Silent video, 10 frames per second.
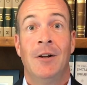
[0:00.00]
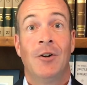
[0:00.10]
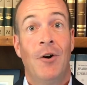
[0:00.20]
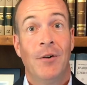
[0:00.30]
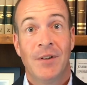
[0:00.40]

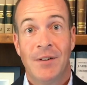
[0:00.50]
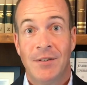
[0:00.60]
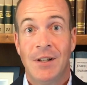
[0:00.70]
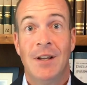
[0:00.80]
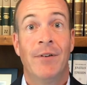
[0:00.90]
calls us
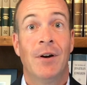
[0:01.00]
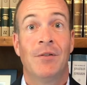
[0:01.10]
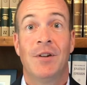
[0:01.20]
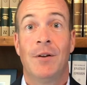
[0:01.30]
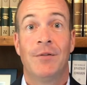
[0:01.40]
to give
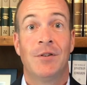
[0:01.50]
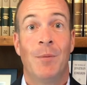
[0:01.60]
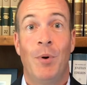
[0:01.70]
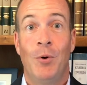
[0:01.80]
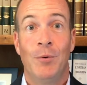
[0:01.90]
ourselves to
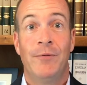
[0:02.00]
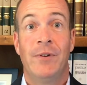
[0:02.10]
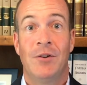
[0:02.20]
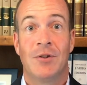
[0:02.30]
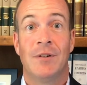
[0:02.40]
bold
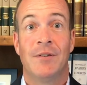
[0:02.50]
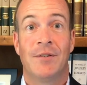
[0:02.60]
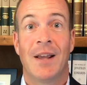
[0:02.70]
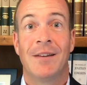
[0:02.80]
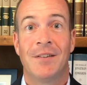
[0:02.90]

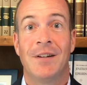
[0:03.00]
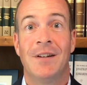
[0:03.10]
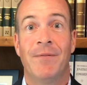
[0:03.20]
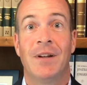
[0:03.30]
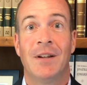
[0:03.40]
visions and
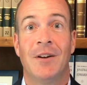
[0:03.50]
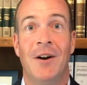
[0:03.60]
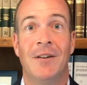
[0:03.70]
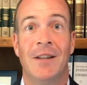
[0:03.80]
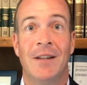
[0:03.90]
significant
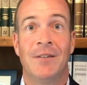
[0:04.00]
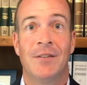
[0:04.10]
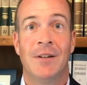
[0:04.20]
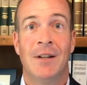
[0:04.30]
callings,